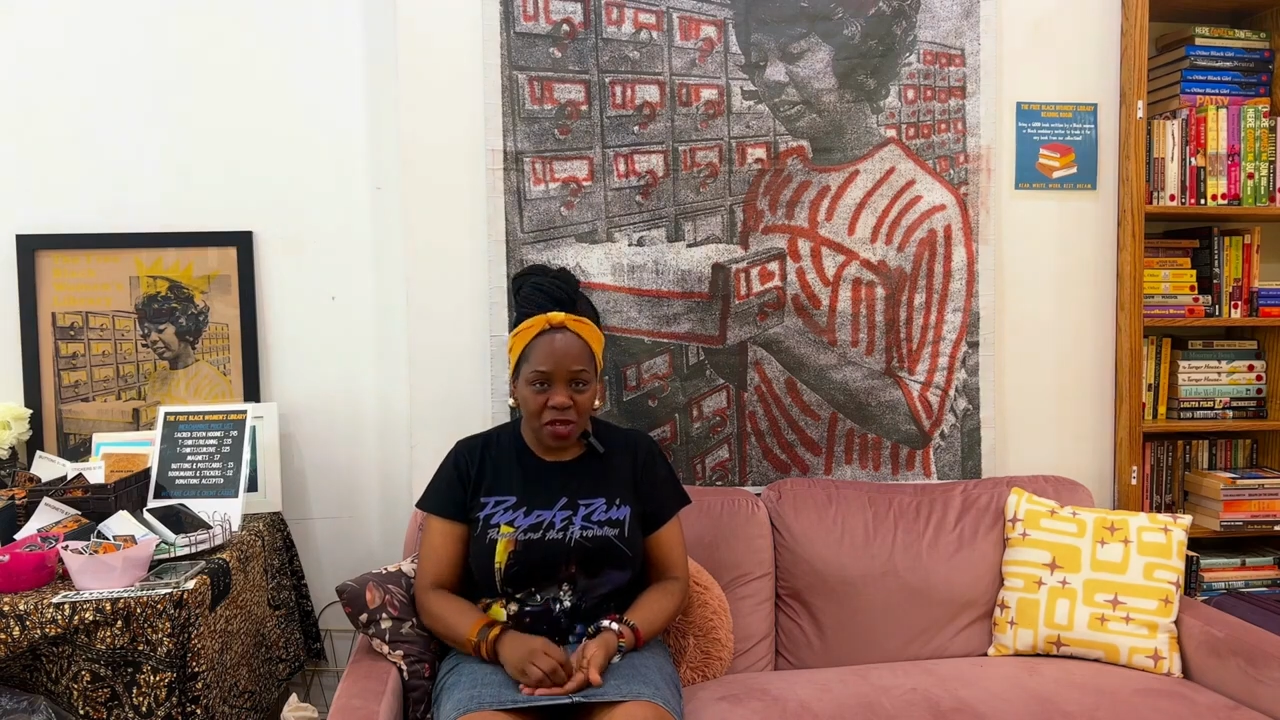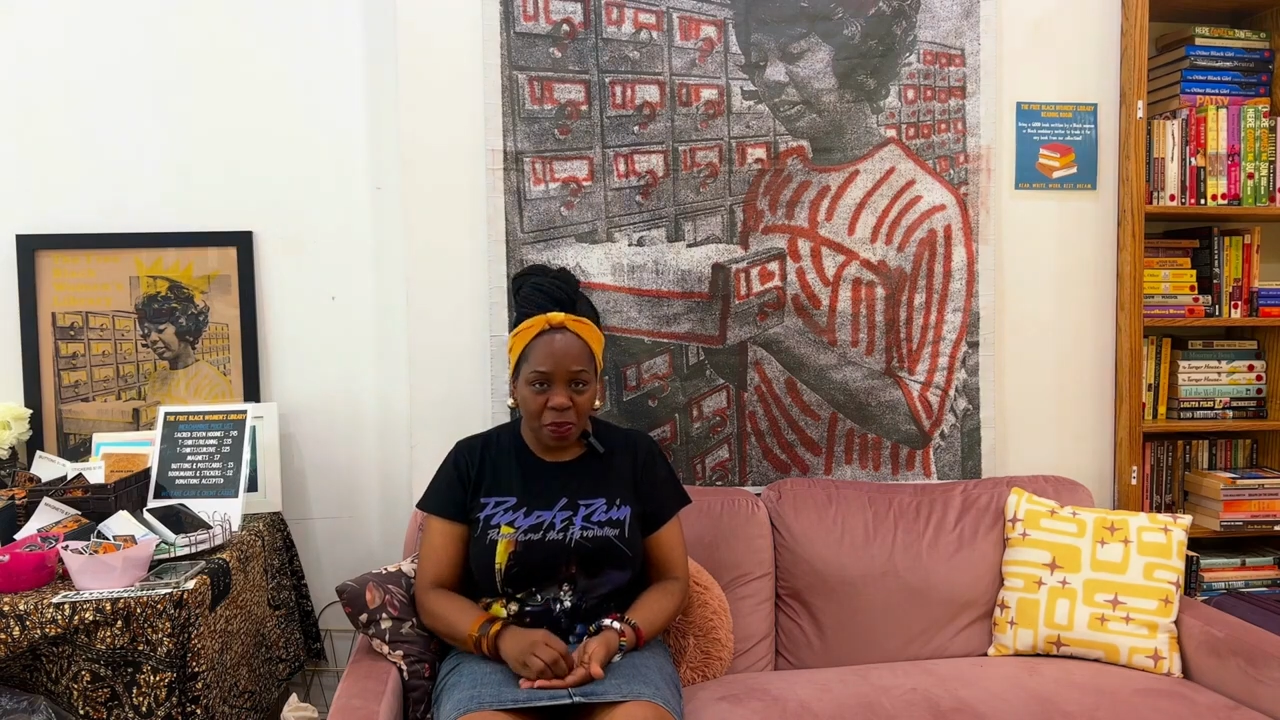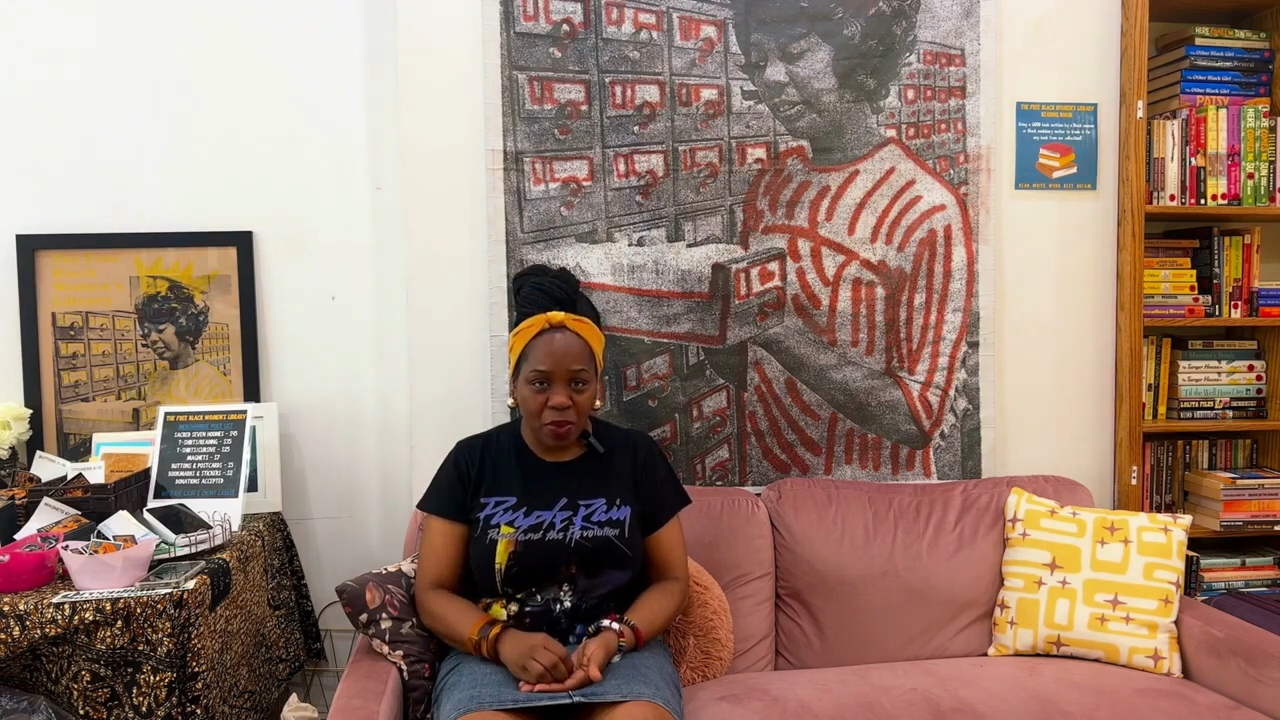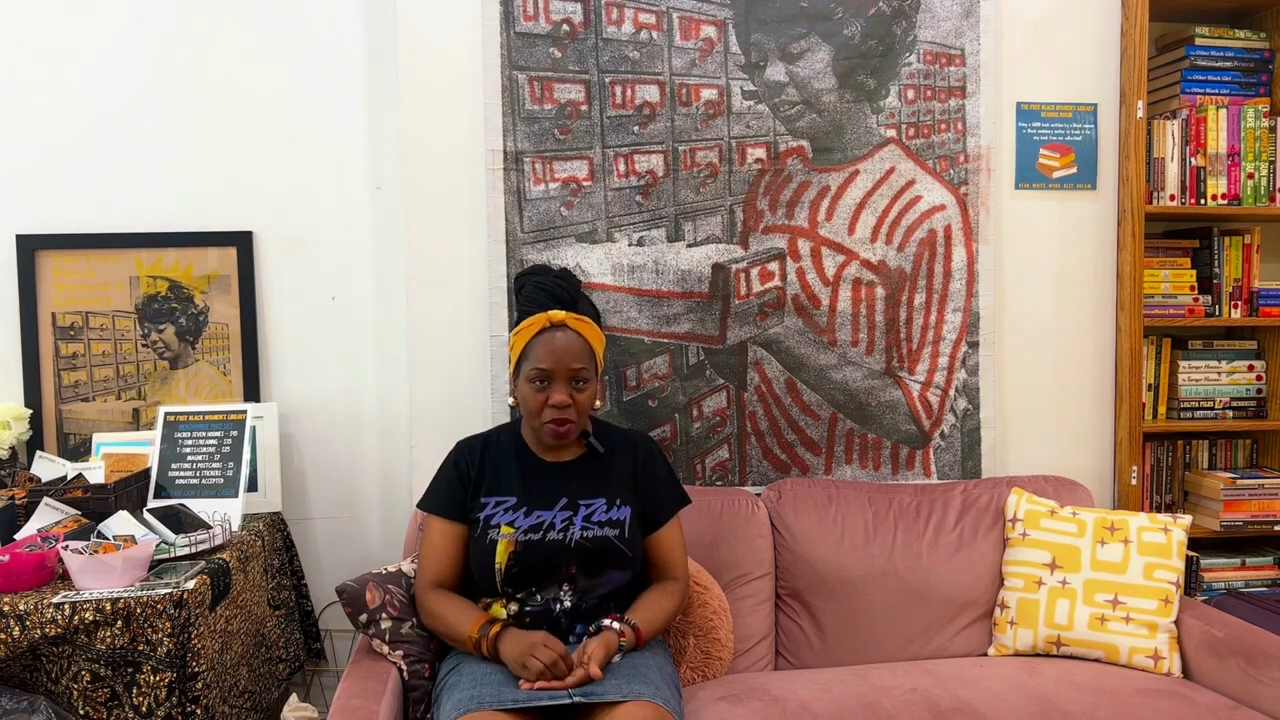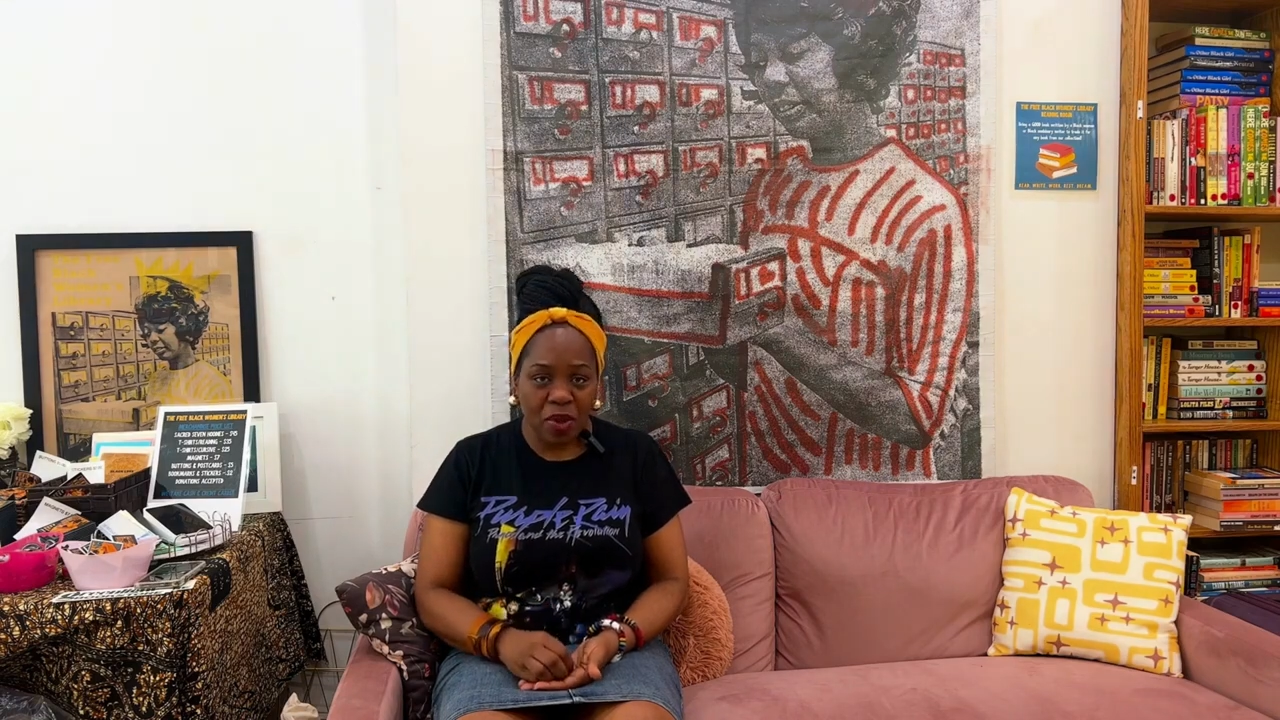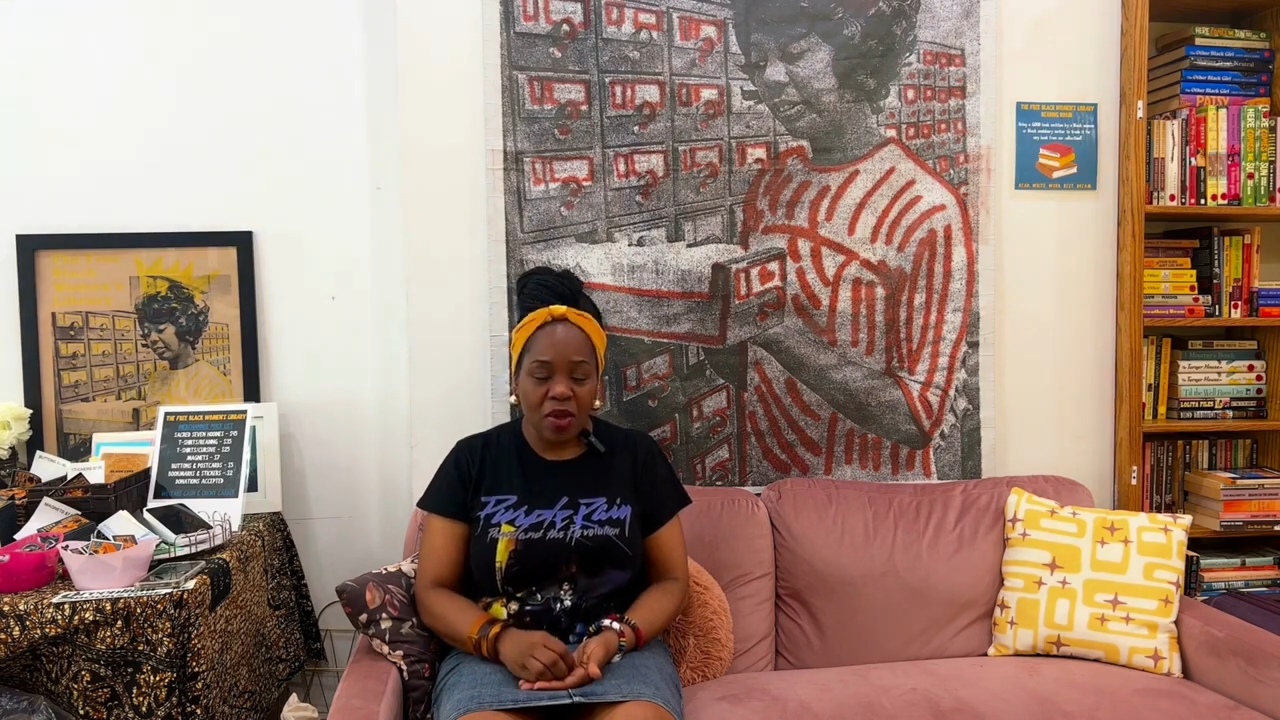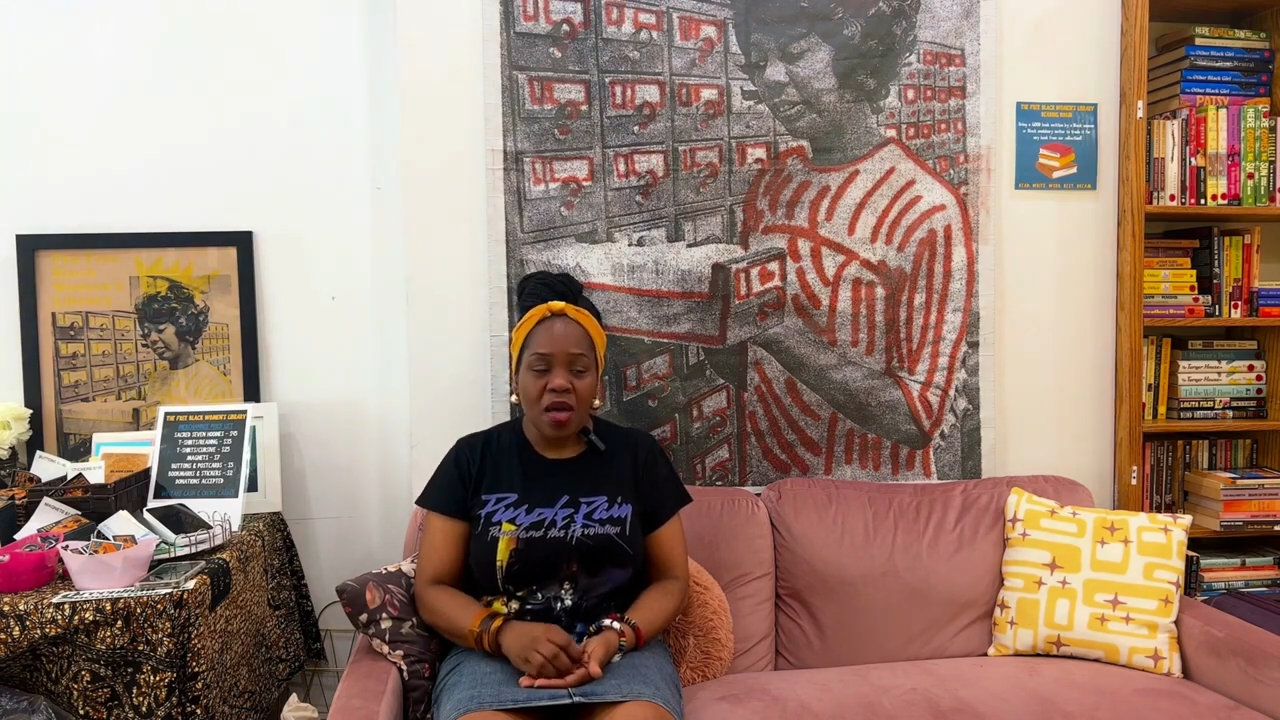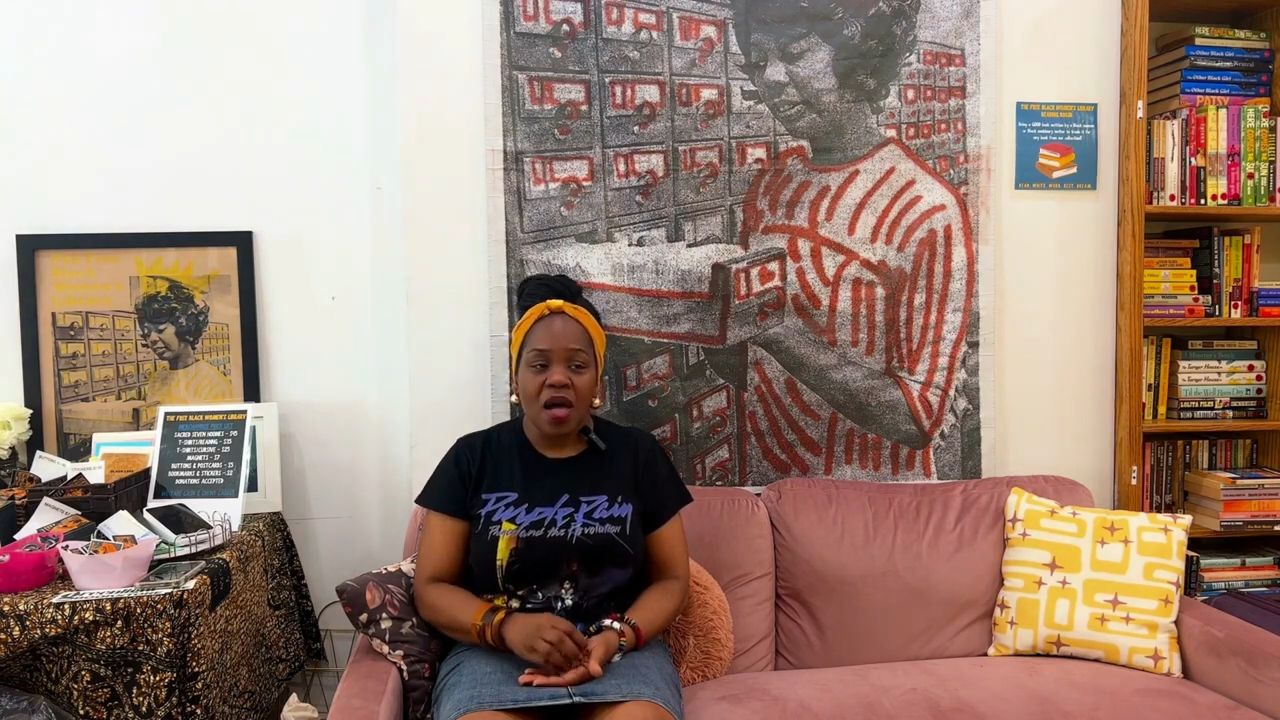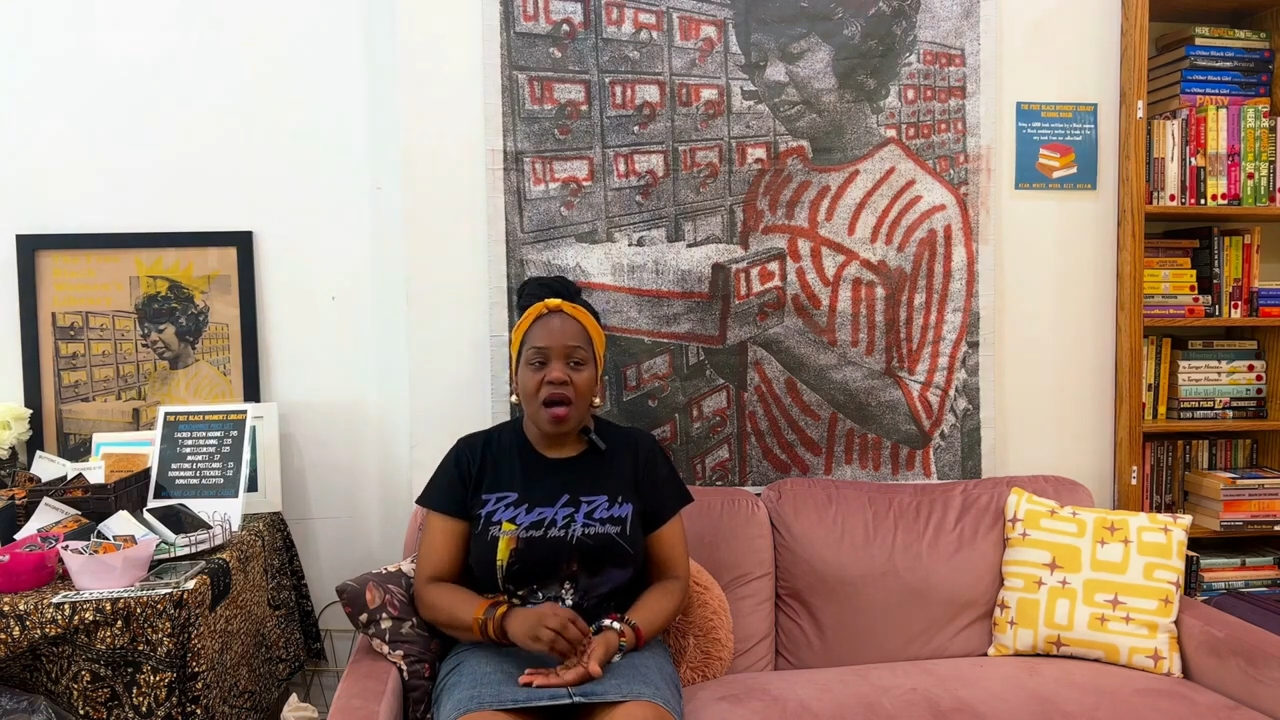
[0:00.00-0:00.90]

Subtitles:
people,